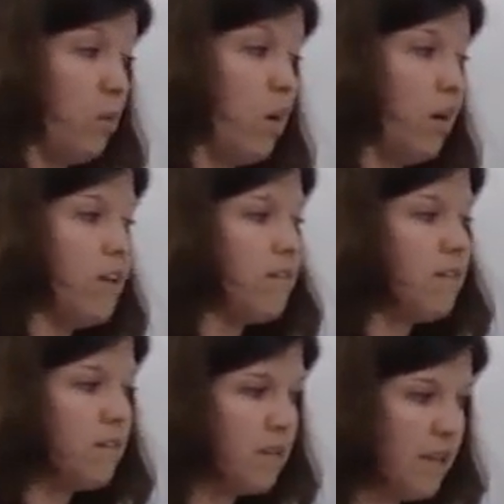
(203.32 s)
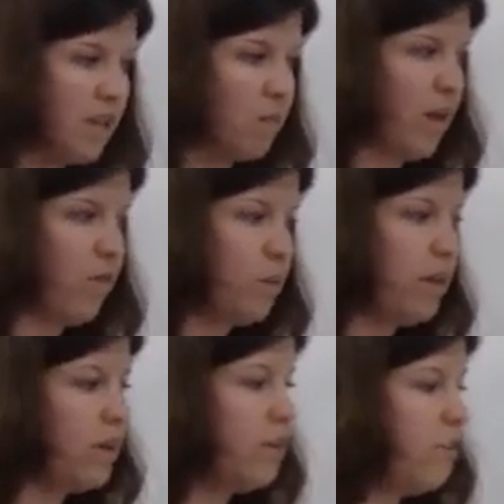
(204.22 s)
bar is the same, that
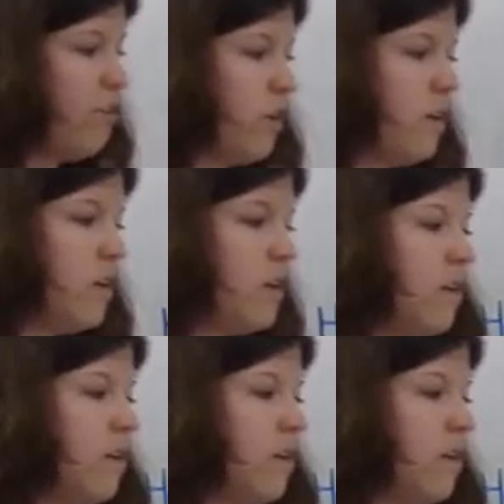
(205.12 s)
repeated addition,